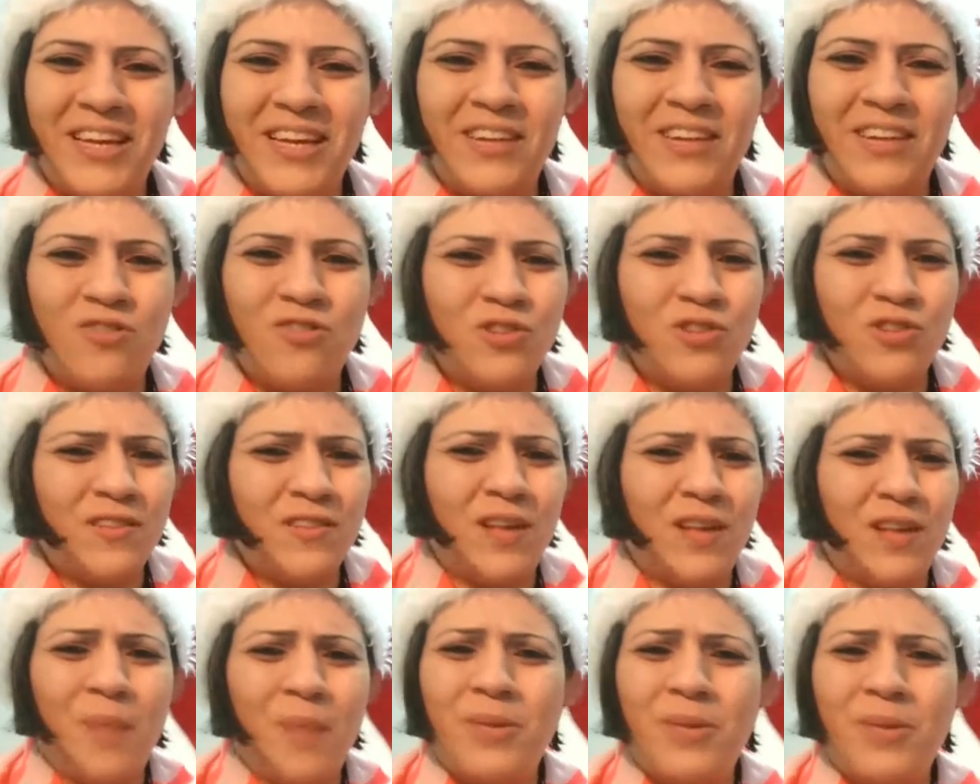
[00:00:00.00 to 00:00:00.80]
It's
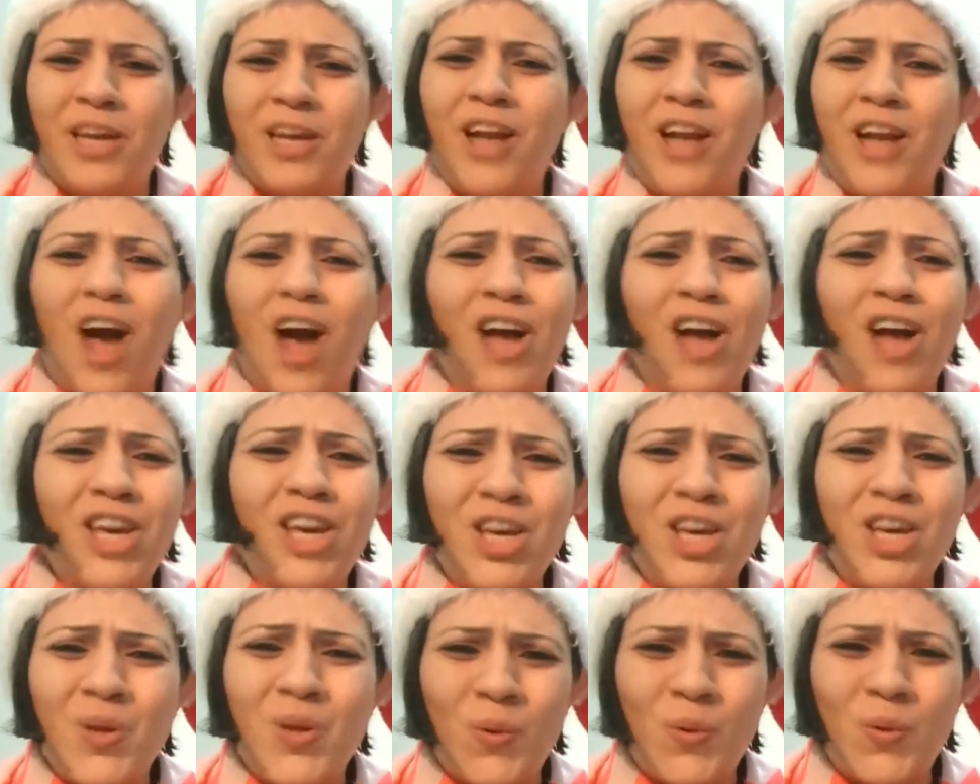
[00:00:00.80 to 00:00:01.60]
just coming and
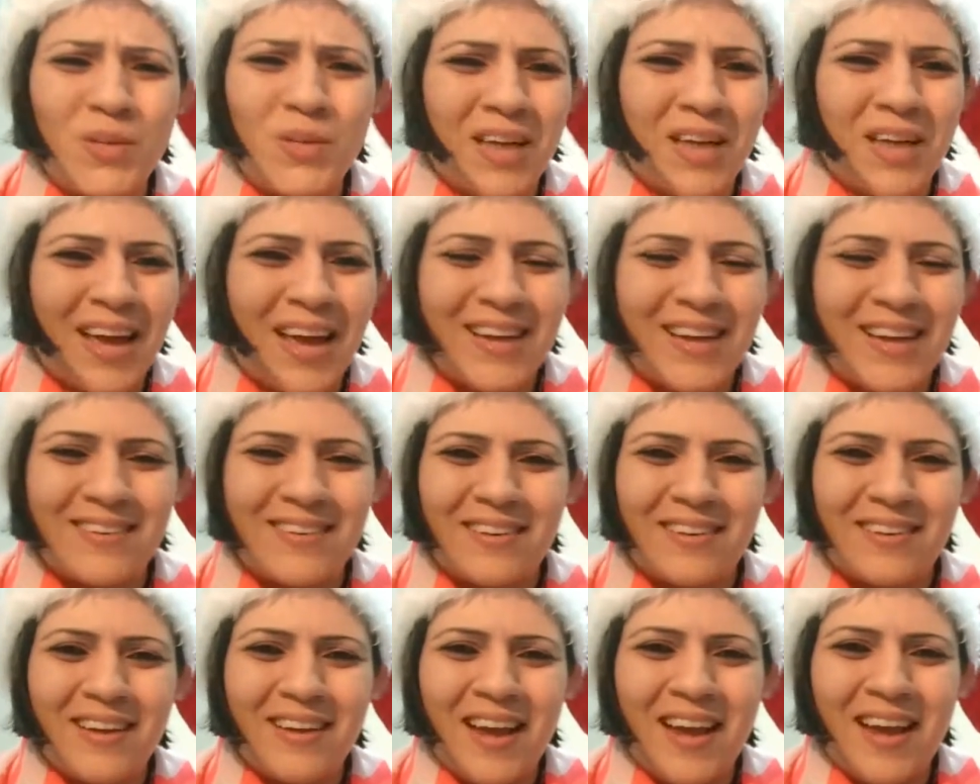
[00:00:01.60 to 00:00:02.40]
hugging you
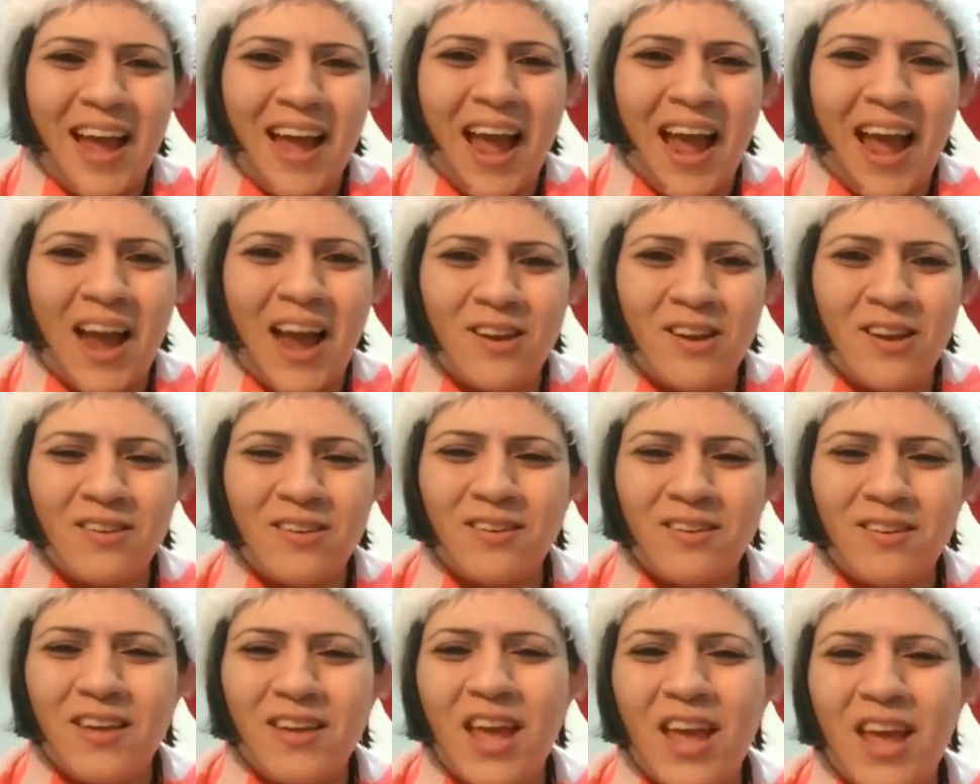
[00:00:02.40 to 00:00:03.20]
tight, and
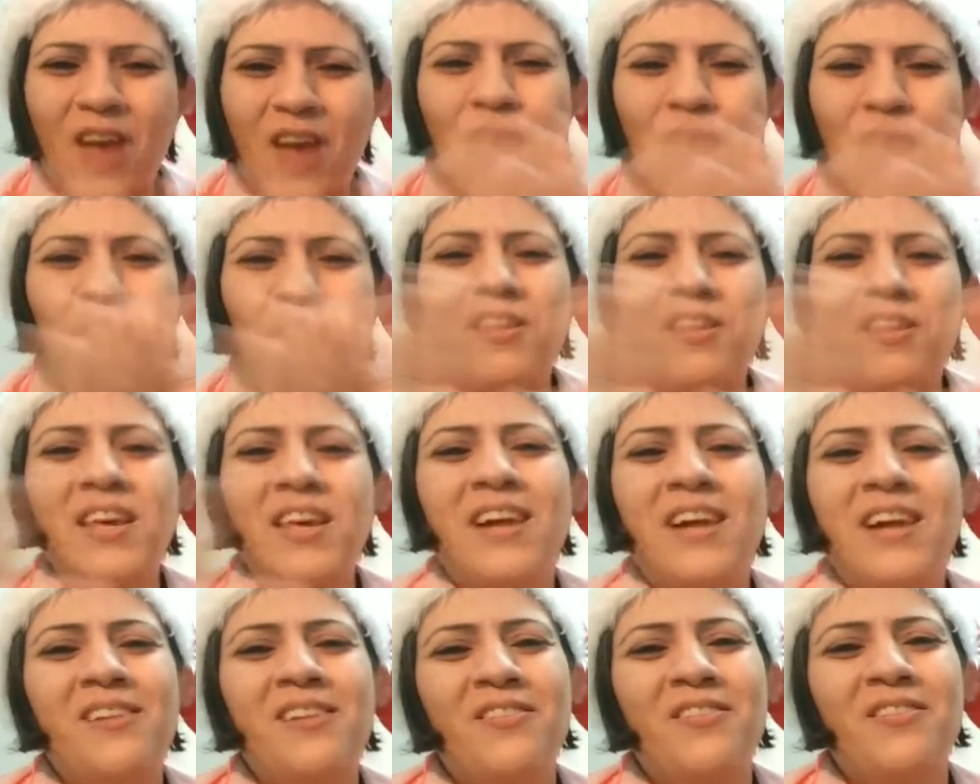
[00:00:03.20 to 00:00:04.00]

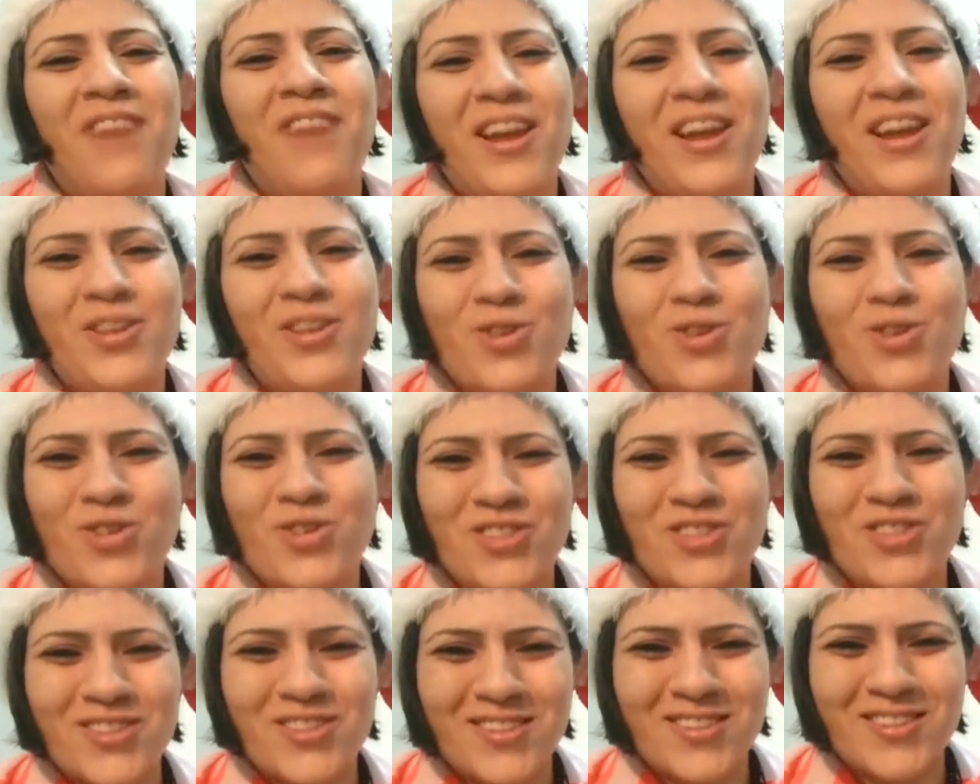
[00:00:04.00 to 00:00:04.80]
everything else
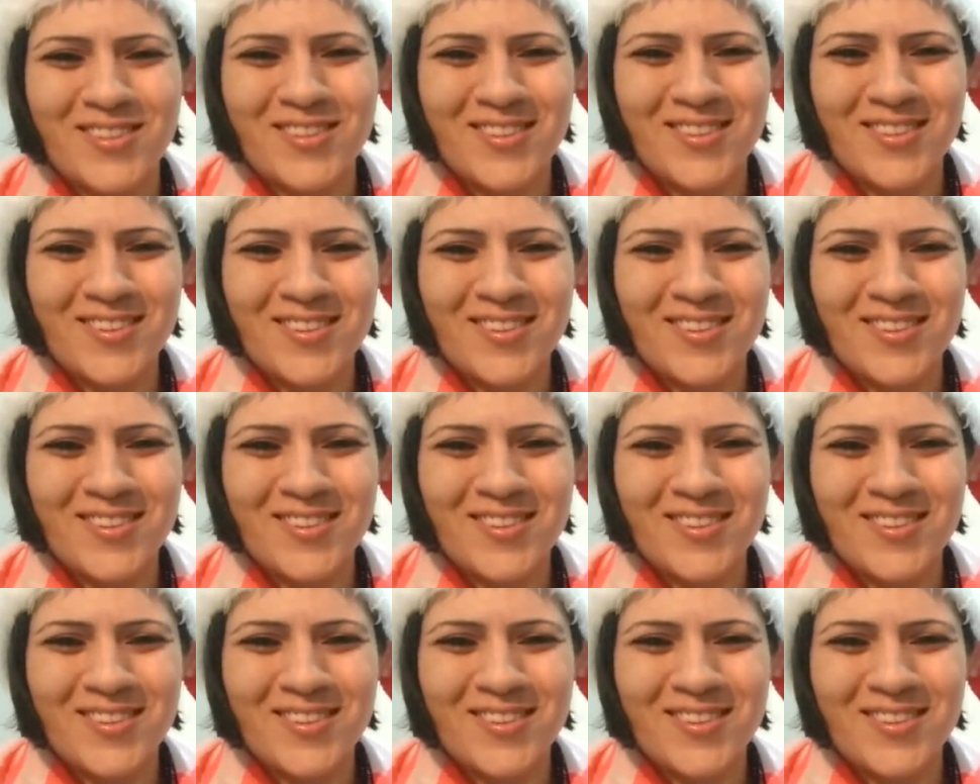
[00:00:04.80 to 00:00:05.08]
vanishes.